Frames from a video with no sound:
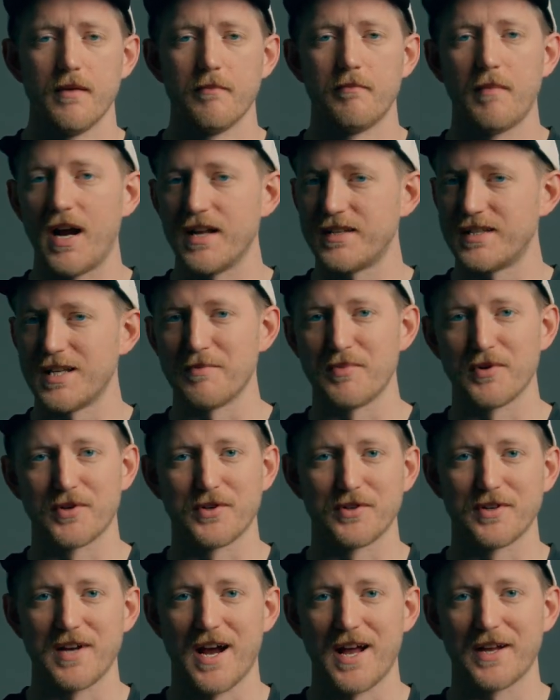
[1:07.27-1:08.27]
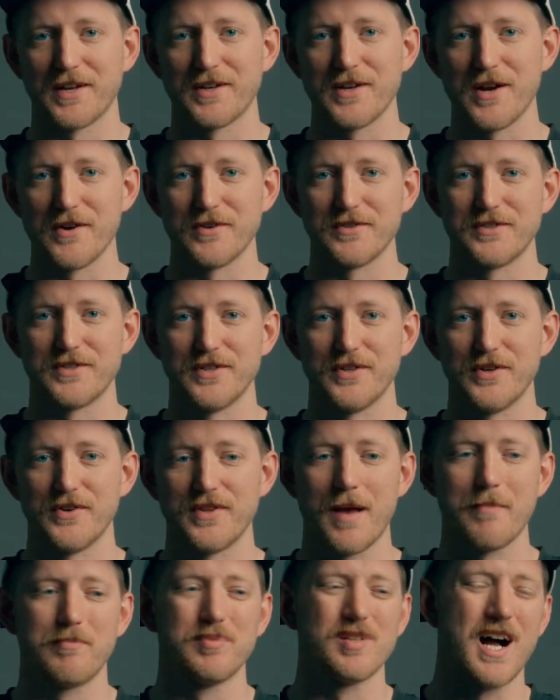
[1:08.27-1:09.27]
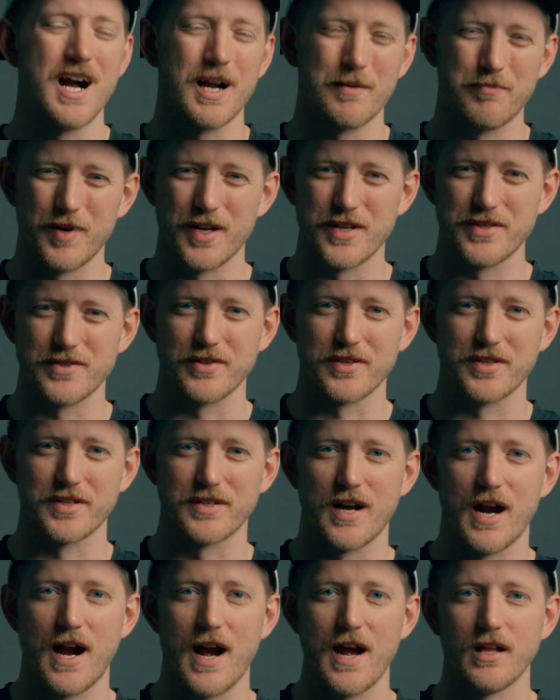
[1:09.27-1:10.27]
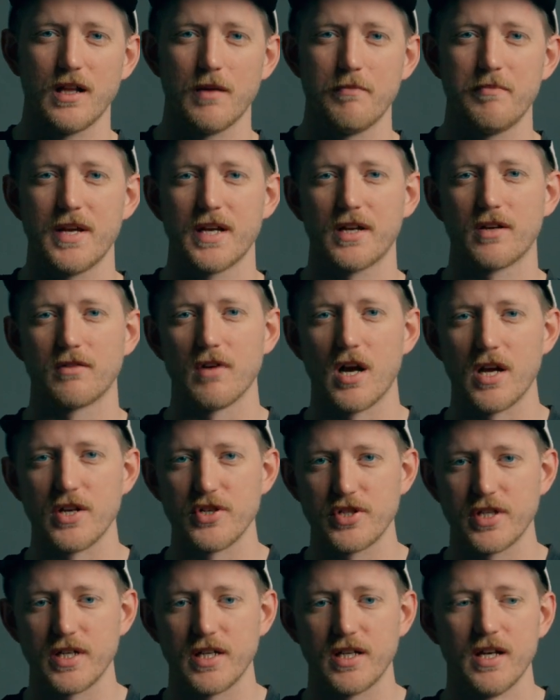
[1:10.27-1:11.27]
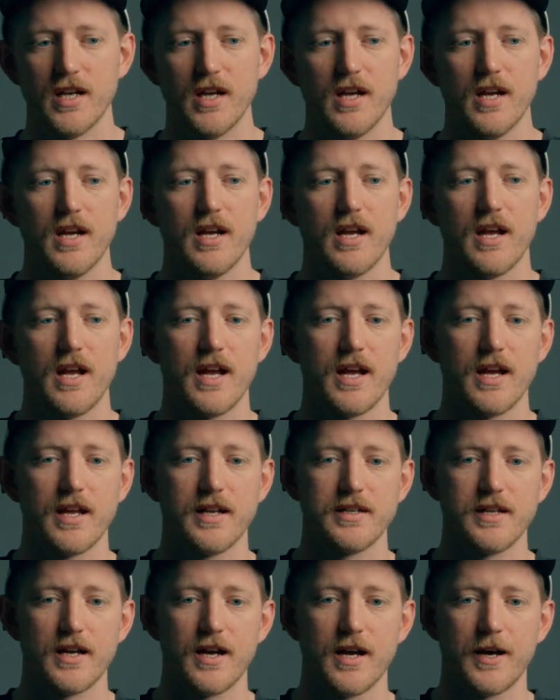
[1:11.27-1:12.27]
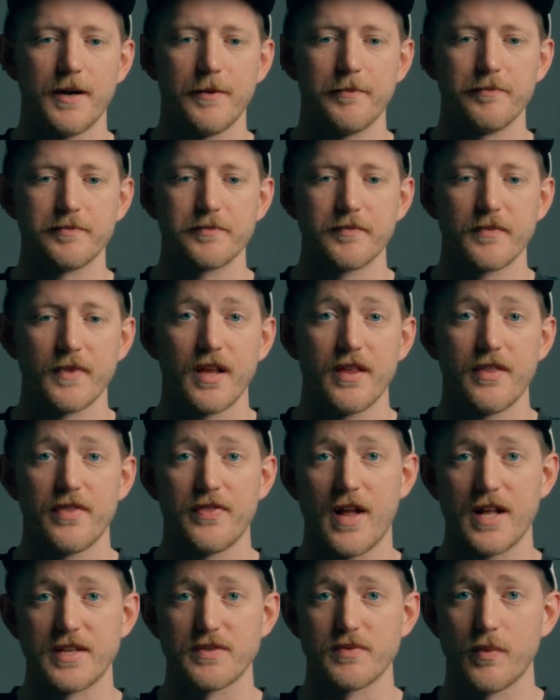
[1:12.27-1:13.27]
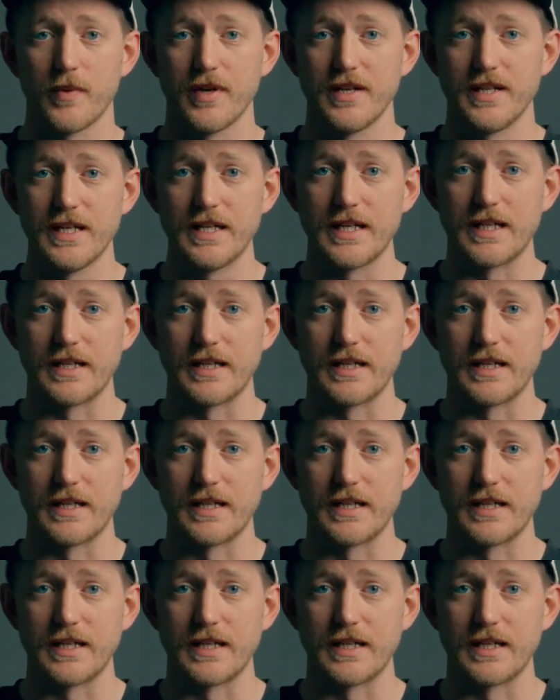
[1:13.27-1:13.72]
My typical kind of go-to, that blockbuster style, a bit grungy, and that's what we did.